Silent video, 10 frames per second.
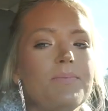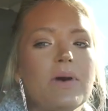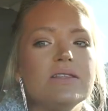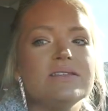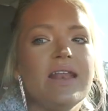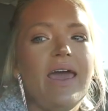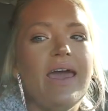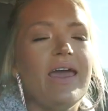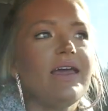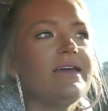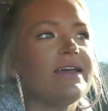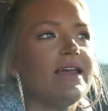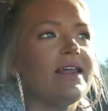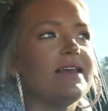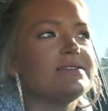But today,
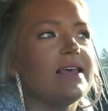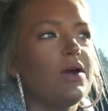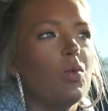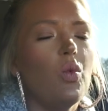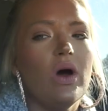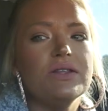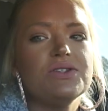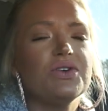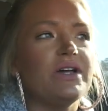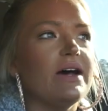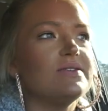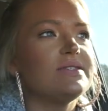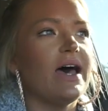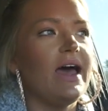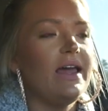it is like 1 degree
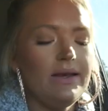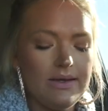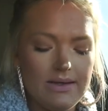outside.